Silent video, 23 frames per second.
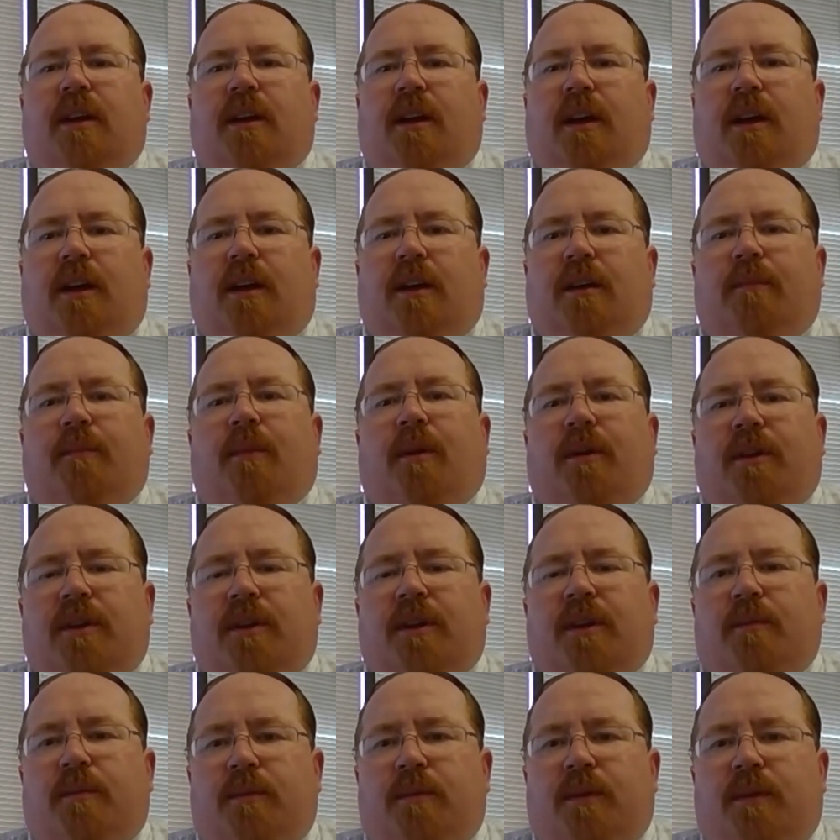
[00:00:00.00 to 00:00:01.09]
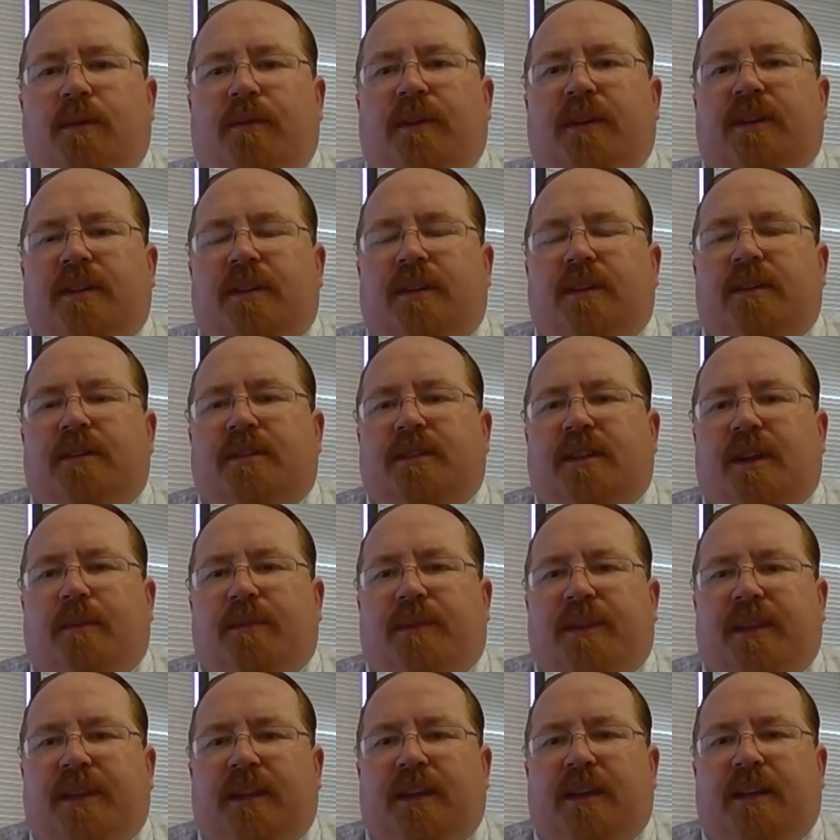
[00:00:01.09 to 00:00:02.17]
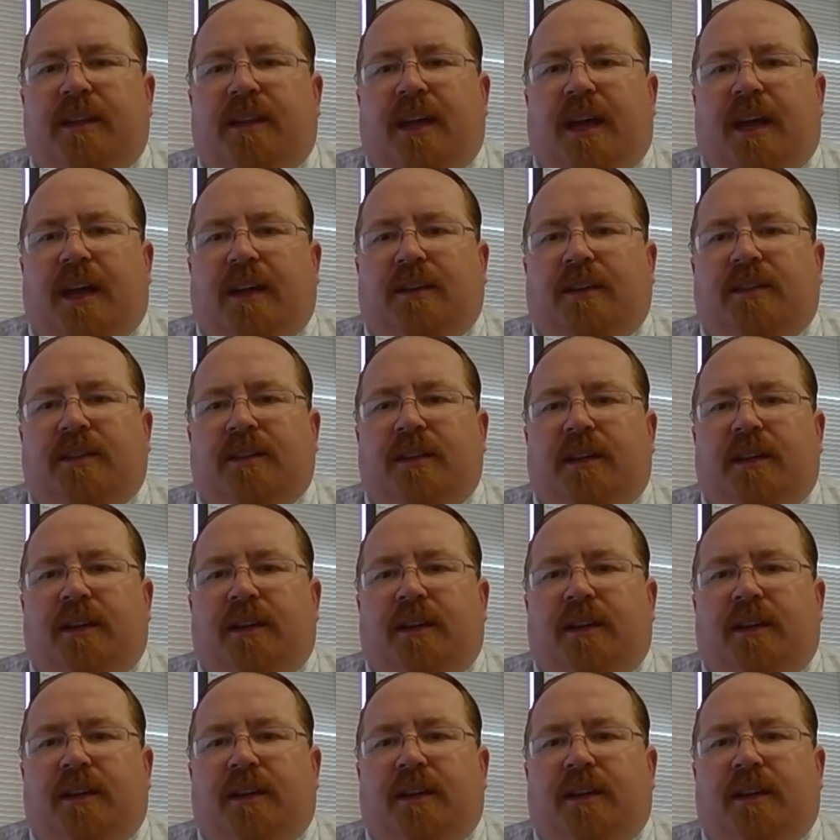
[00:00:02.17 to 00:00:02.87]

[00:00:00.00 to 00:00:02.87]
Um, are you going to move into something that